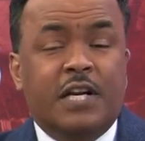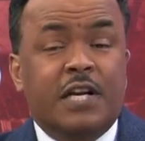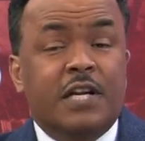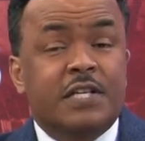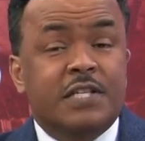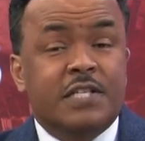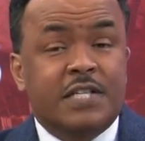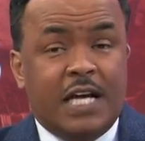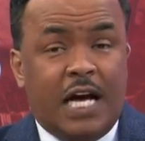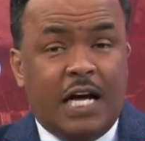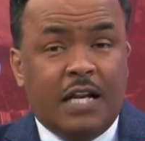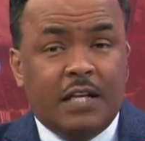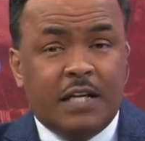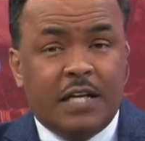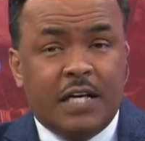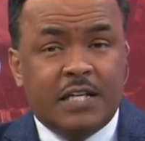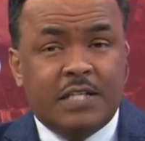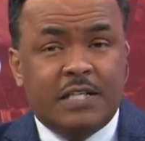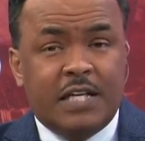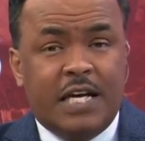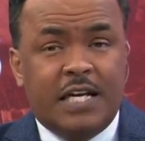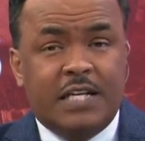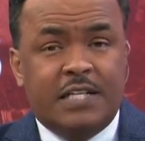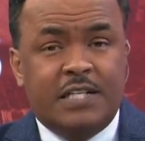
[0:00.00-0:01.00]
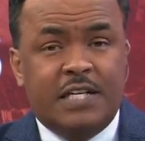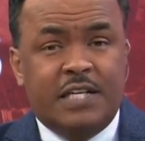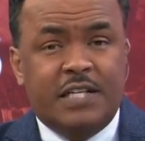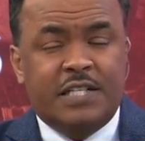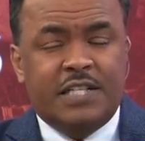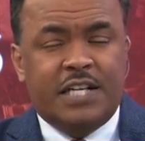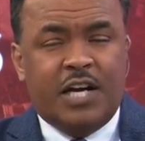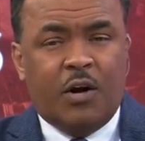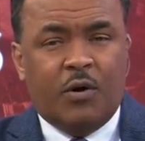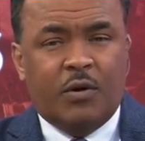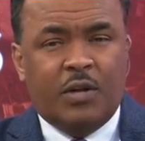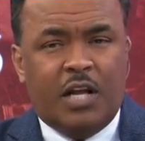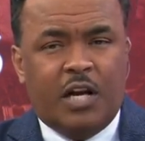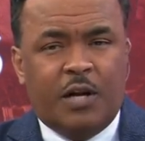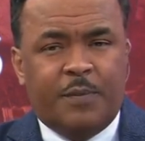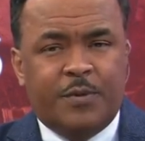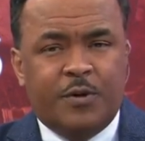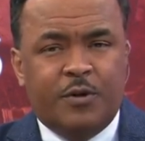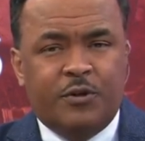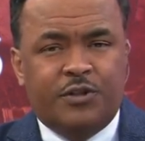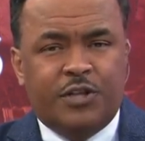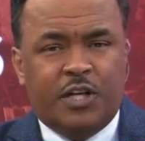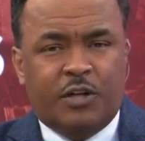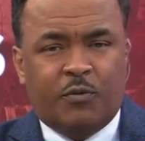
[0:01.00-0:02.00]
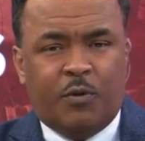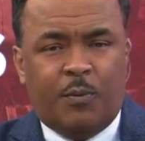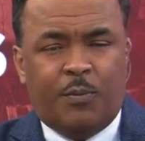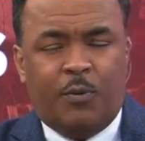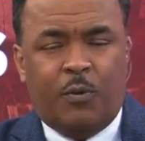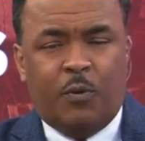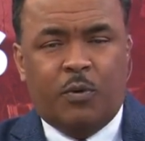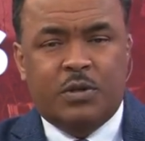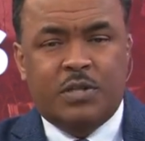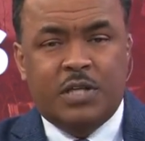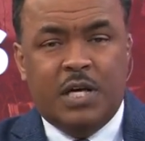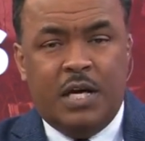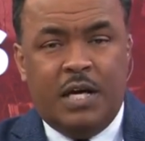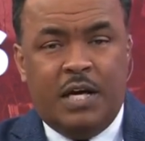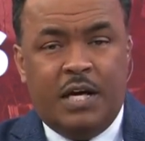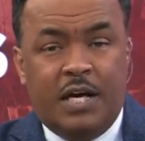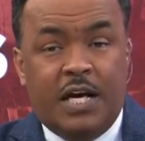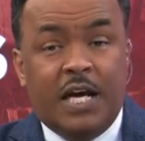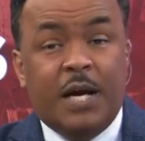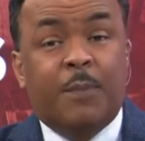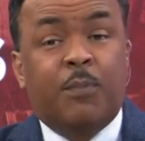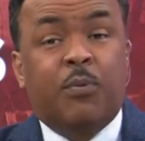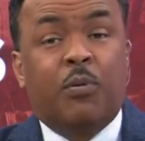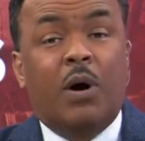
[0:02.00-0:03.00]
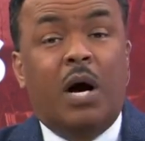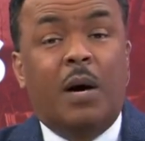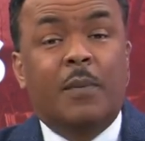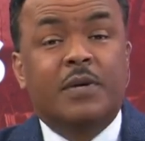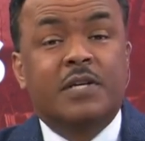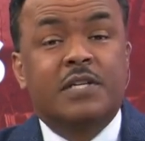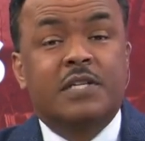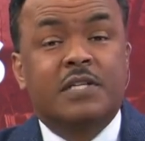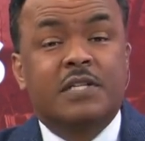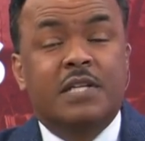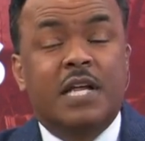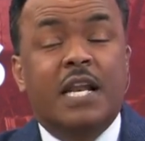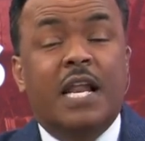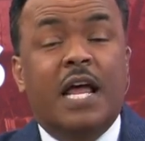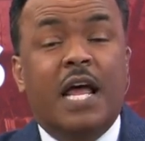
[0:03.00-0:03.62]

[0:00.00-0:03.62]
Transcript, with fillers: and as LEX 18's Carolina Buczek reports, he promised that